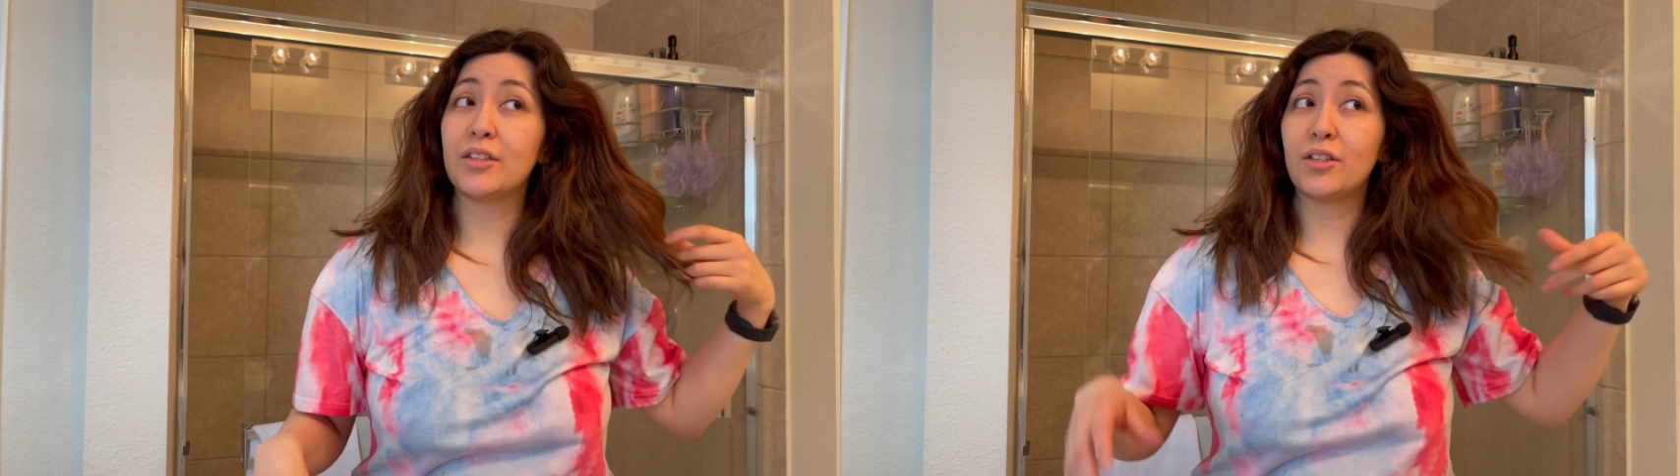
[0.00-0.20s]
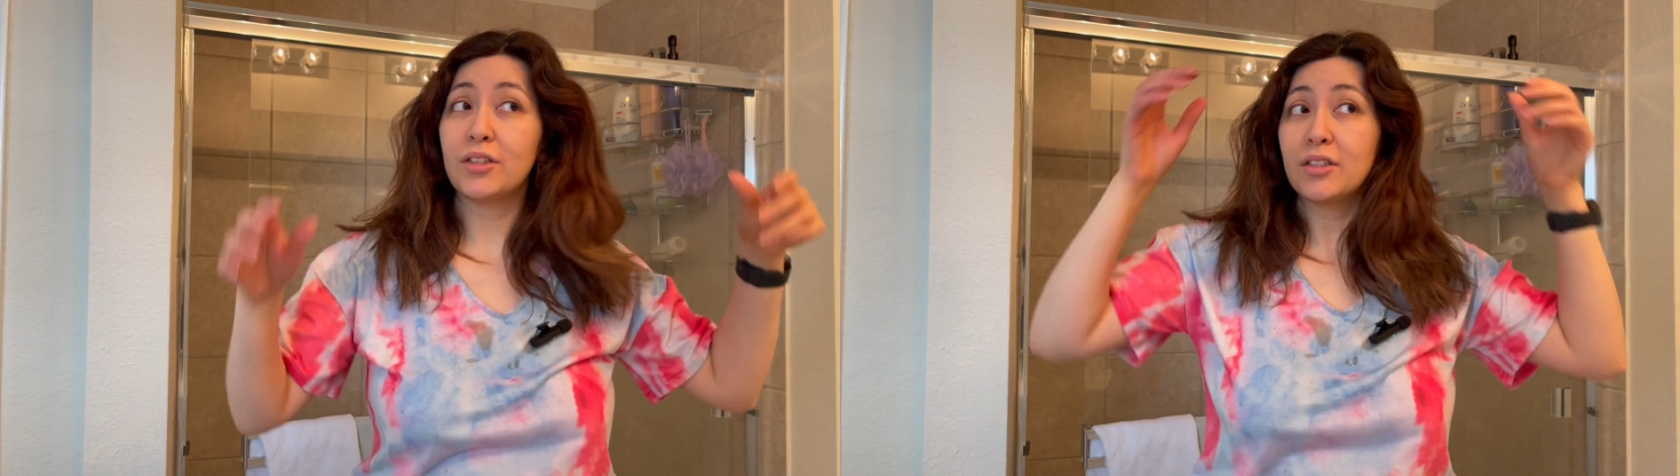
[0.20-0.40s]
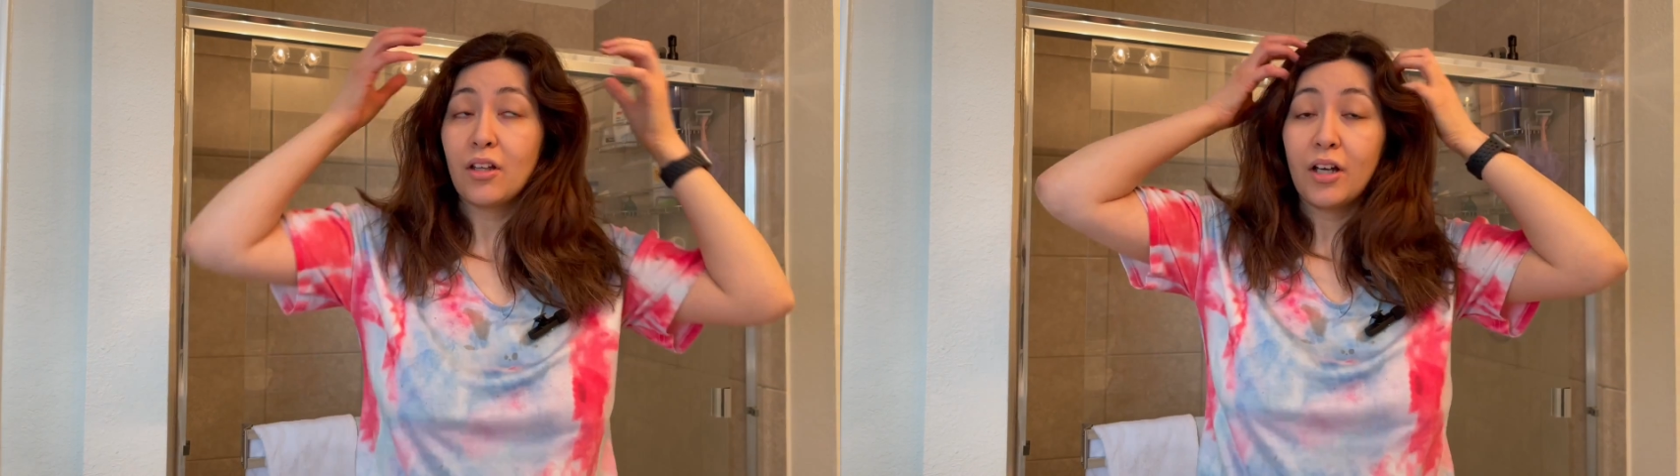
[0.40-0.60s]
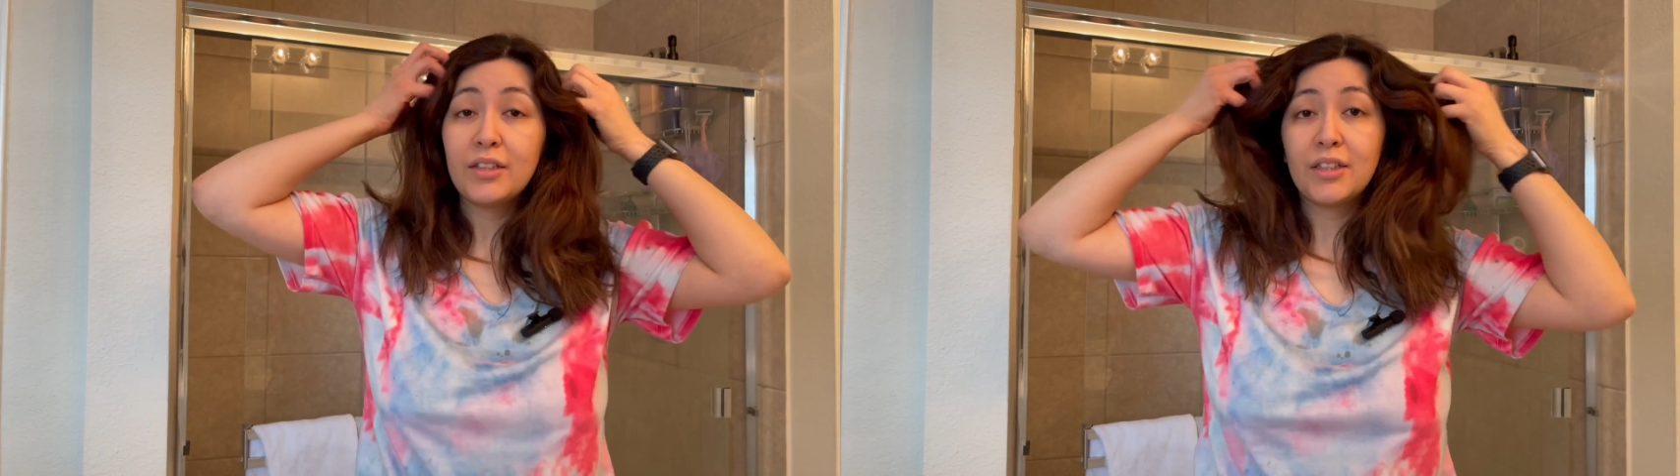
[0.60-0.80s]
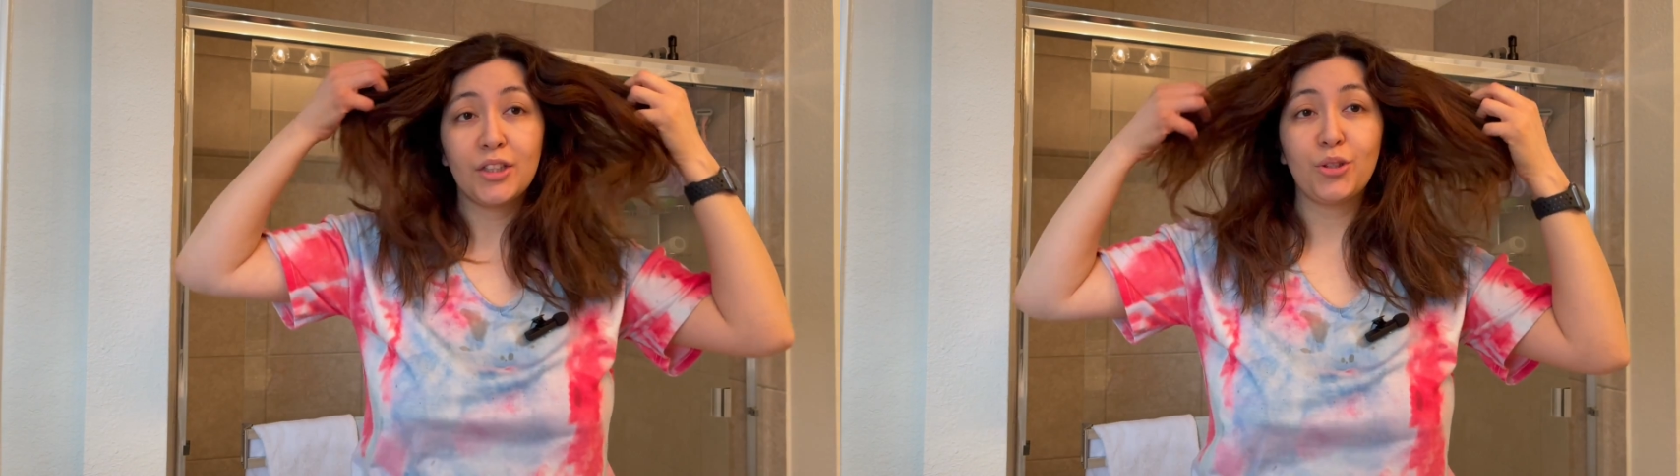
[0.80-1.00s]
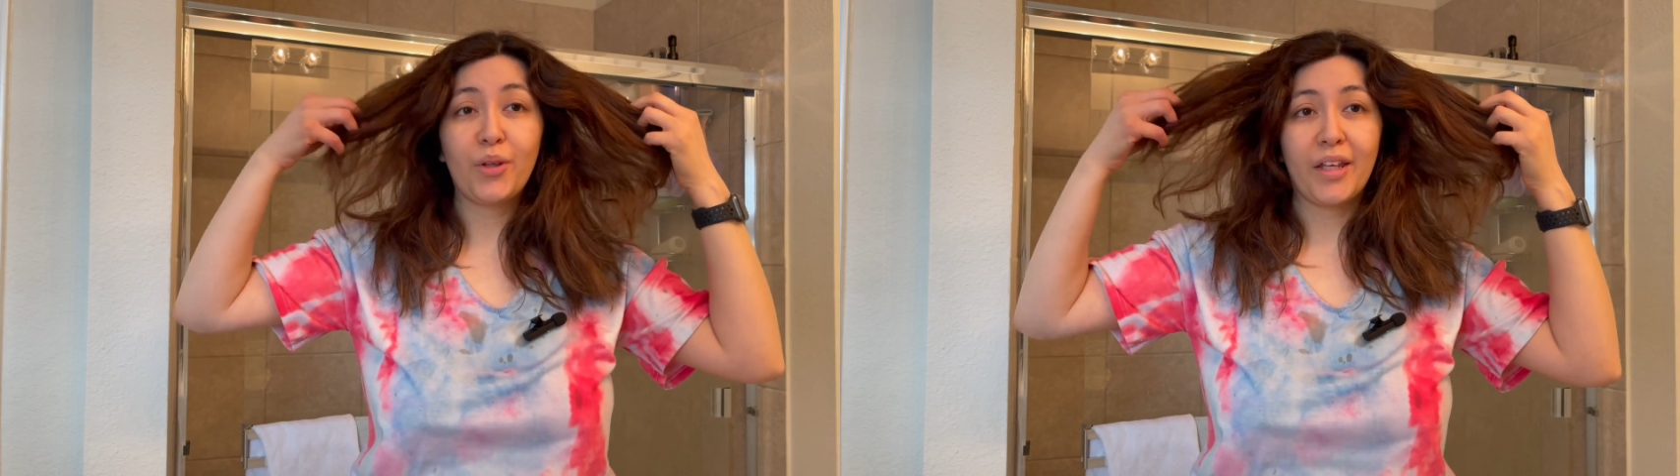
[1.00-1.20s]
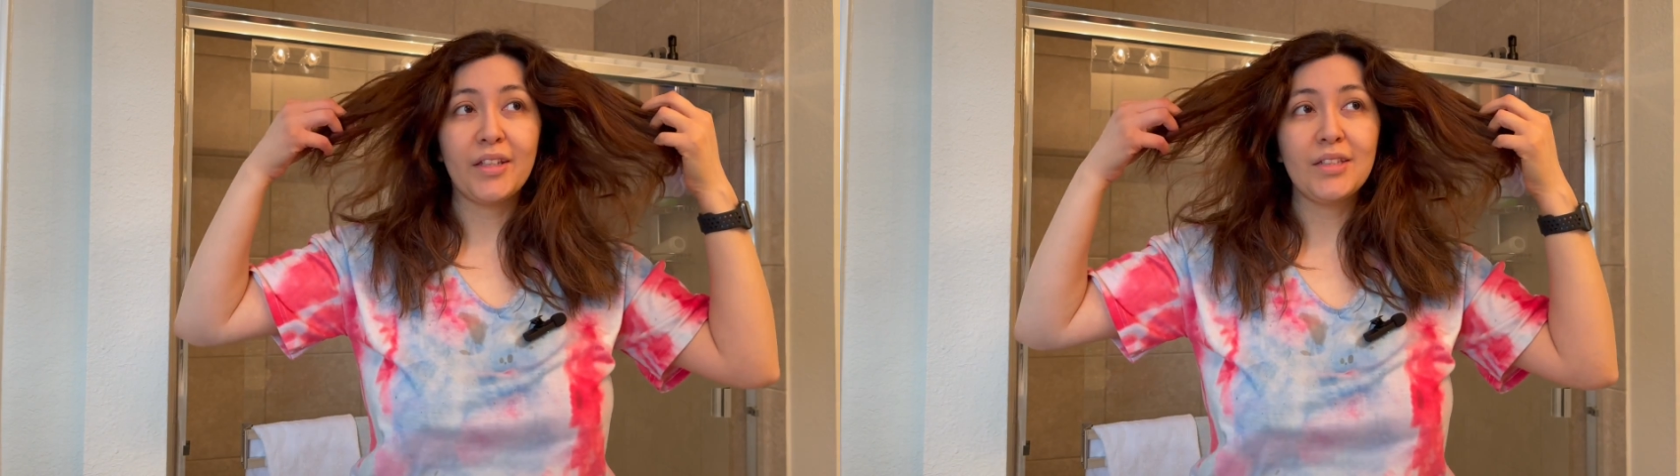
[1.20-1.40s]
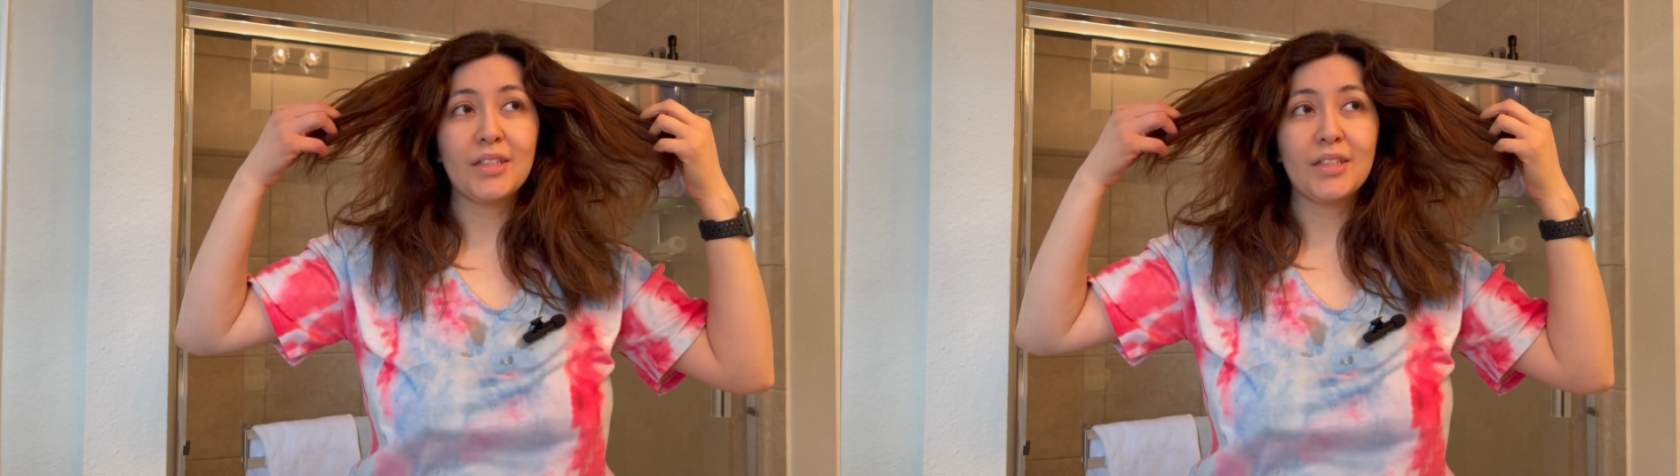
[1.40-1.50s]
So the salon did do this,